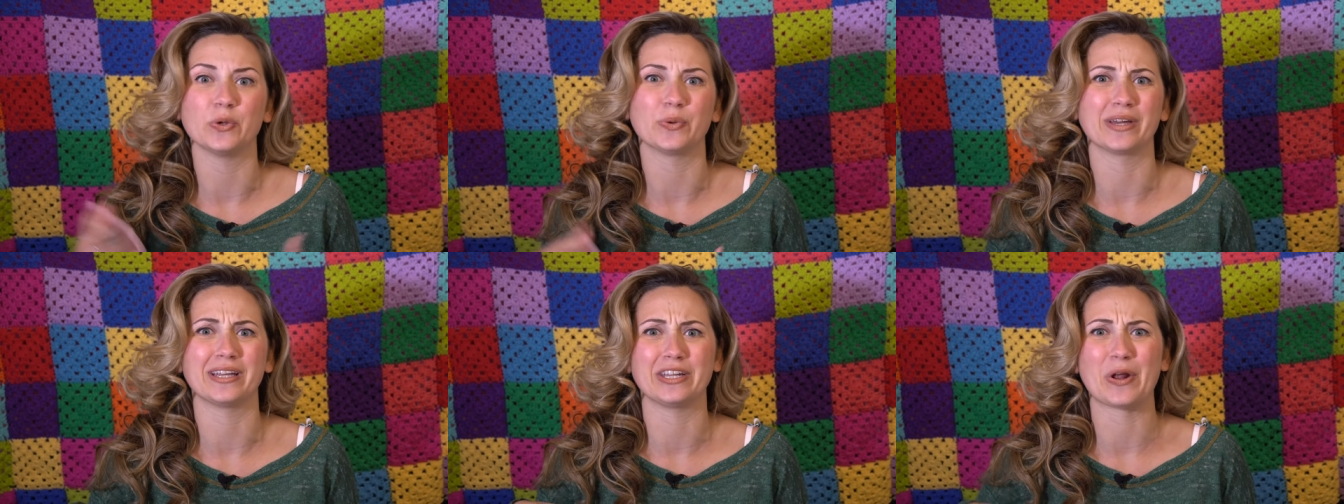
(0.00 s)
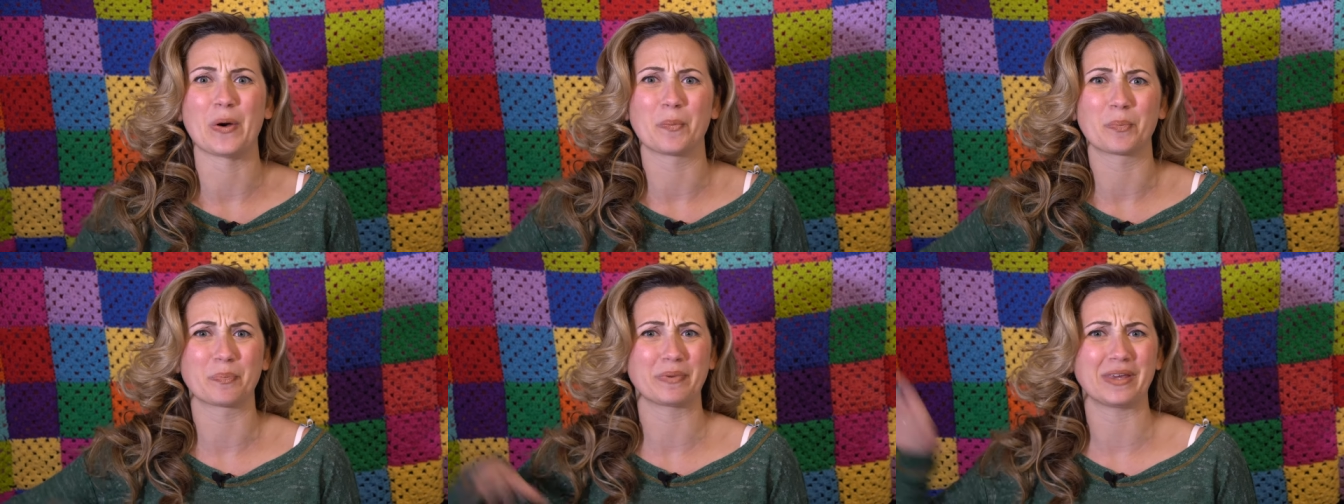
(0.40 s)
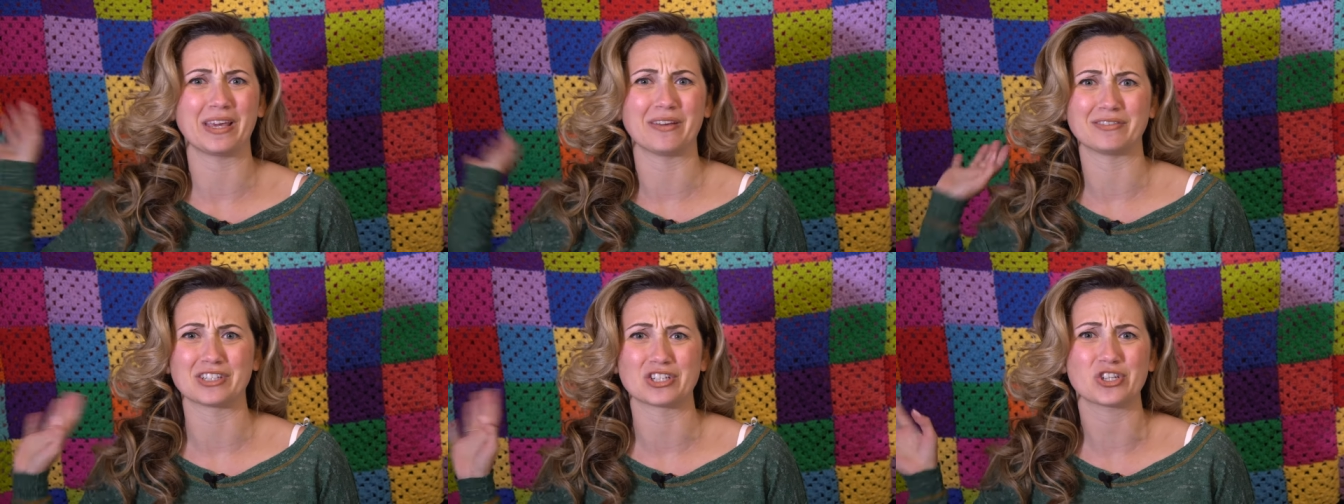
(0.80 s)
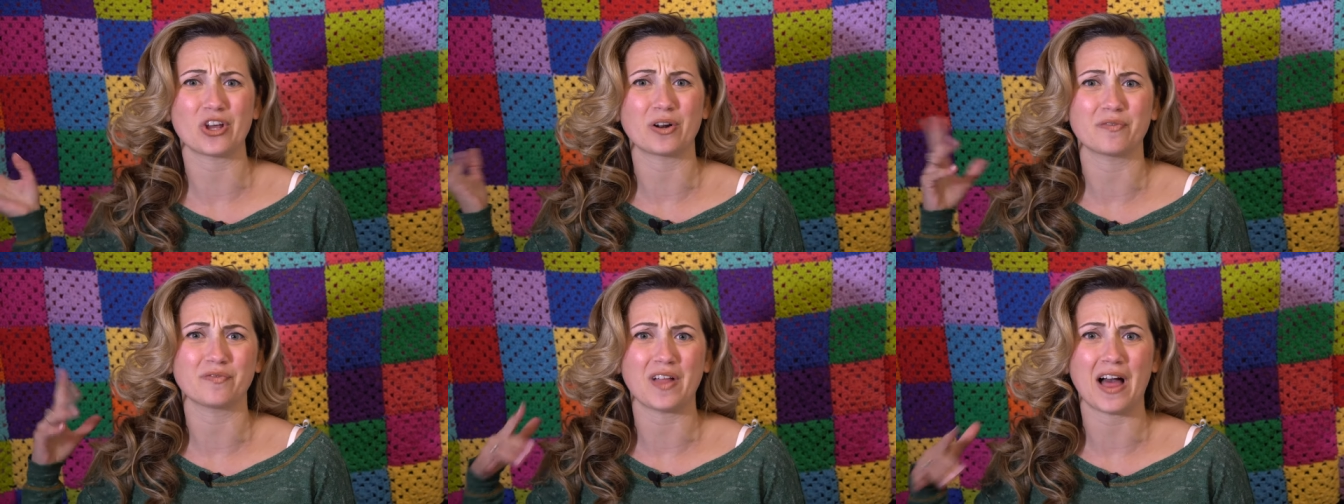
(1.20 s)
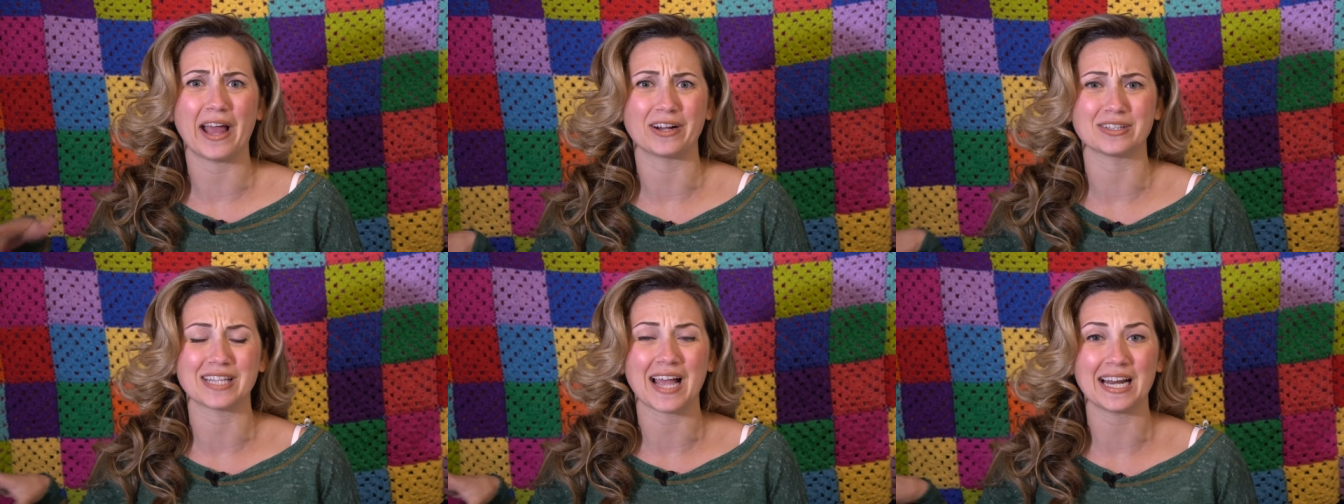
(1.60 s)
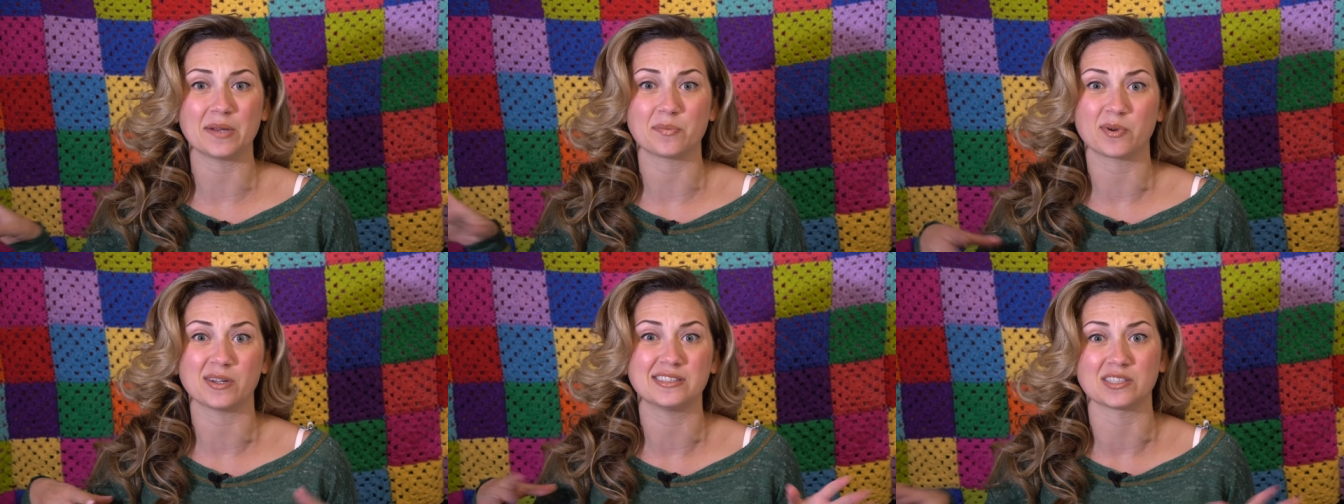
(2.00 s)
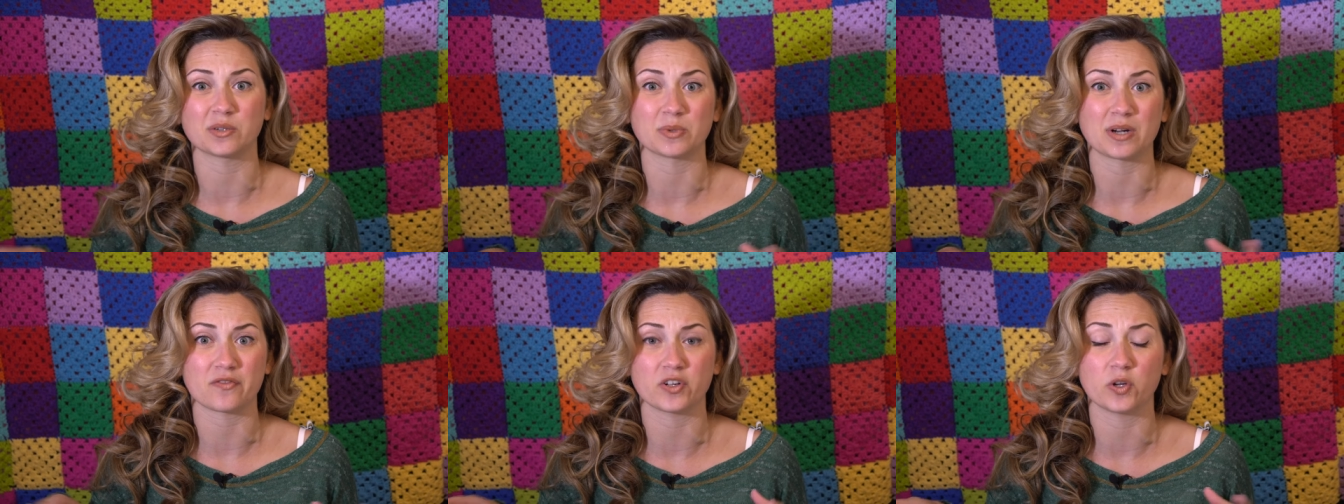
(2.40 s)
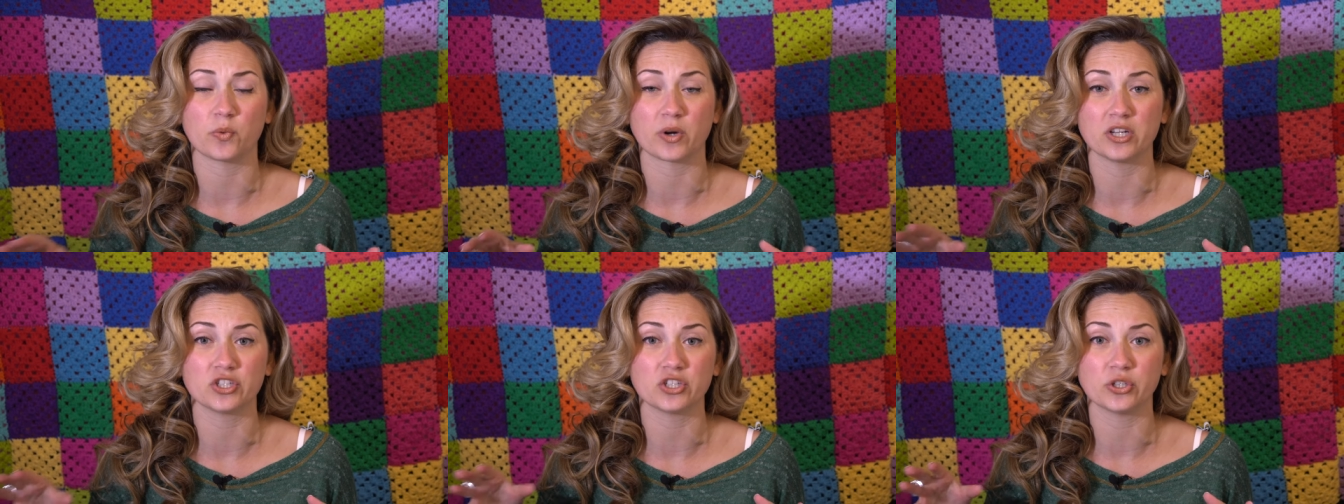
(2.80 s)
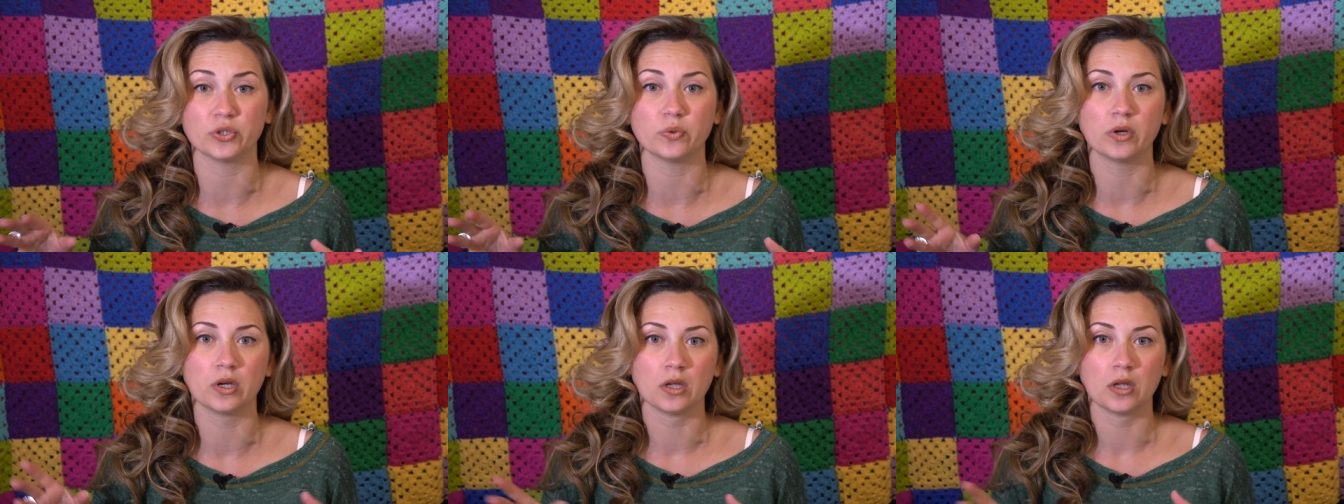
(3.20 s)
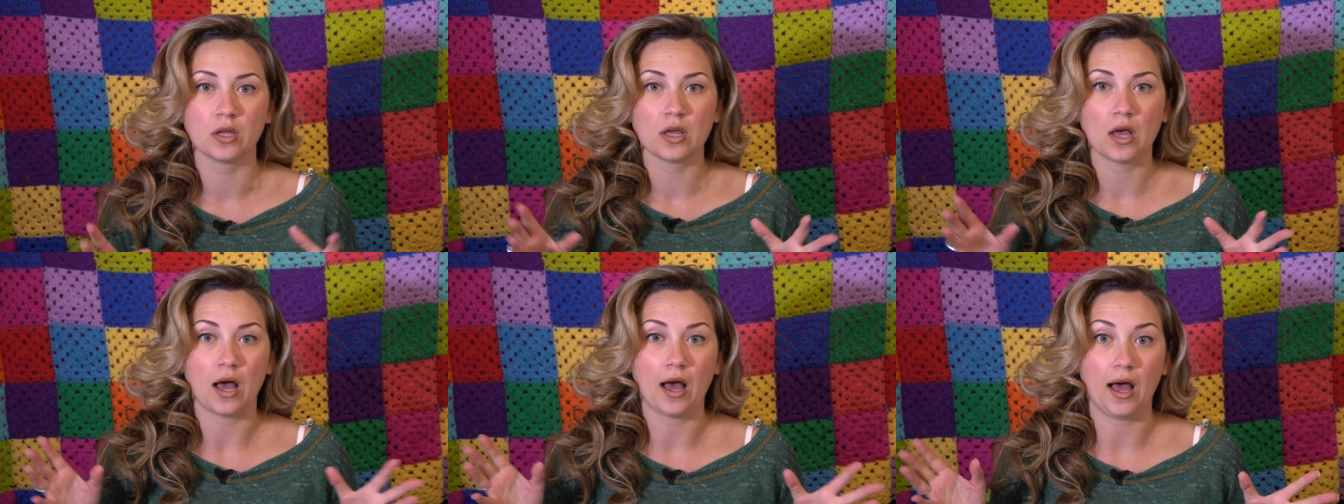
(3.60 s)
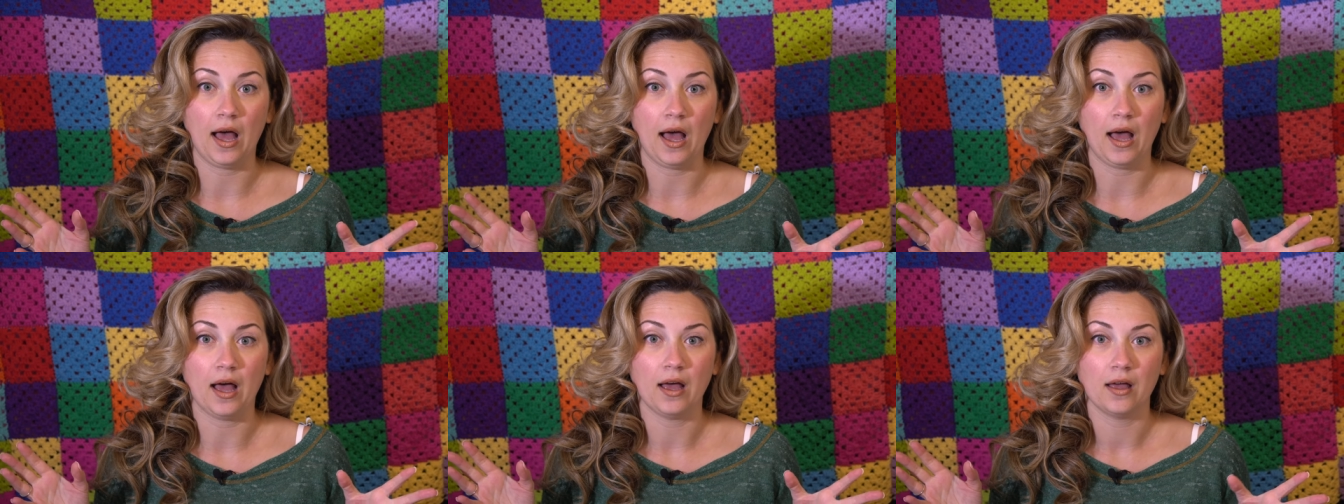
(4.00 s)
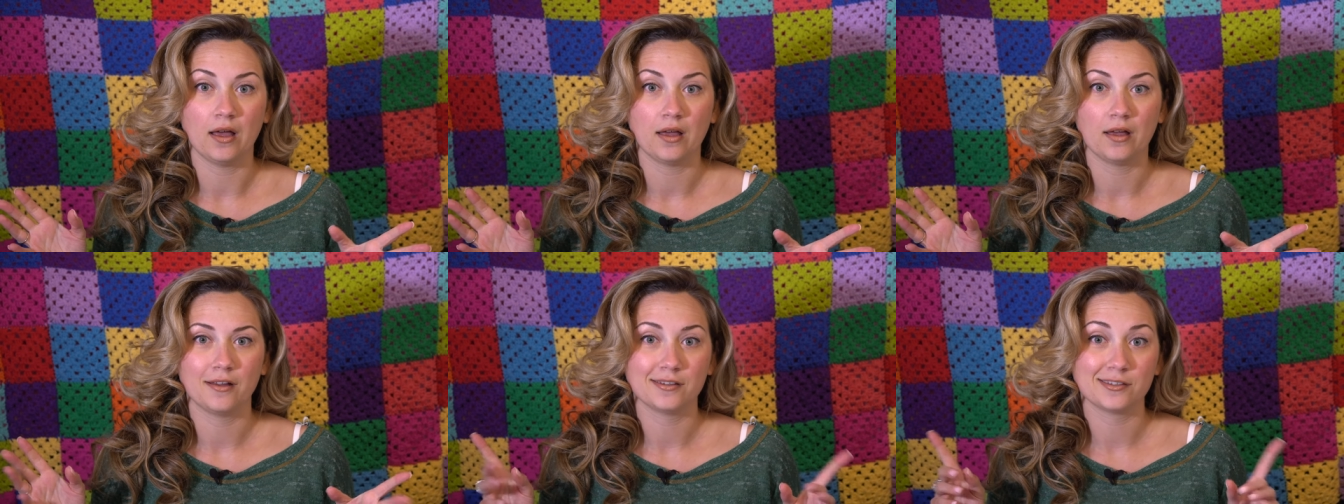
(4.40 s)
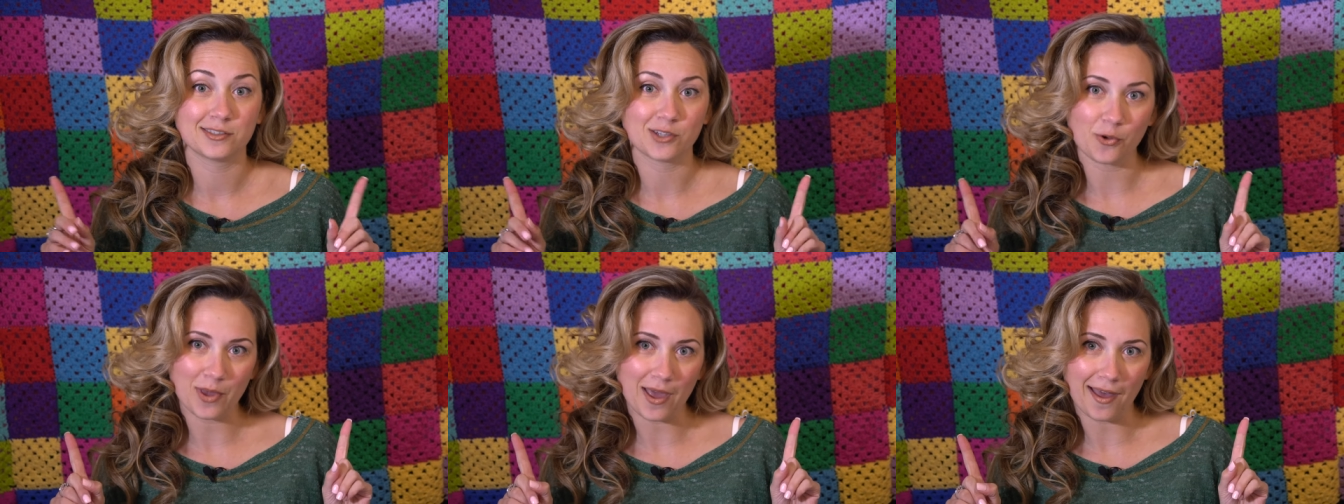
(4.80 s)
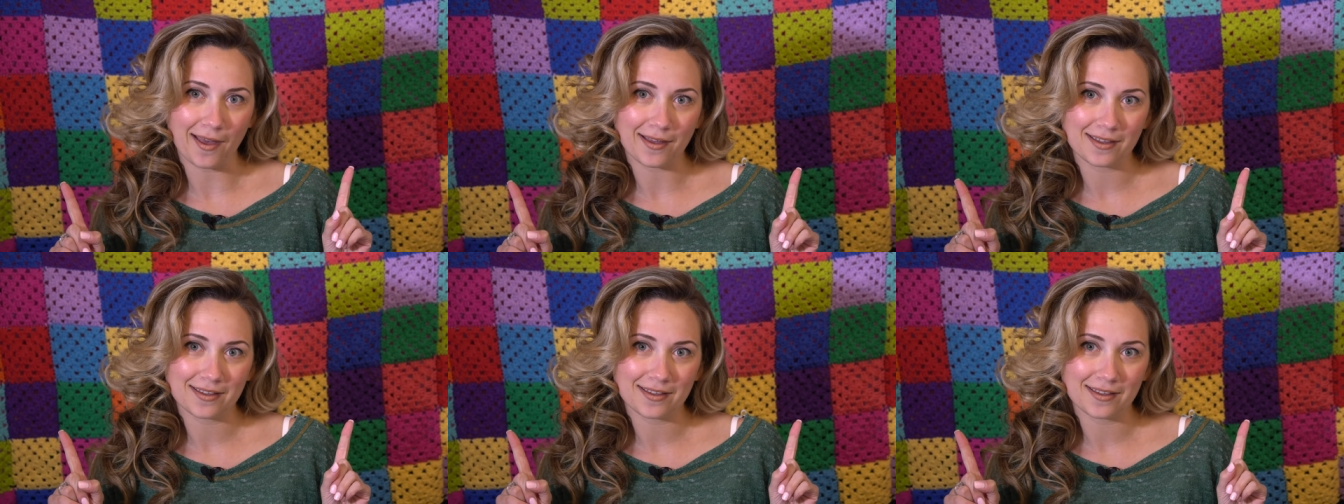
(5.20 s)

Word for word: You can, you know, give it to Shutterfly or Tiny Prints or whatever you want to do. Uh, so yeah.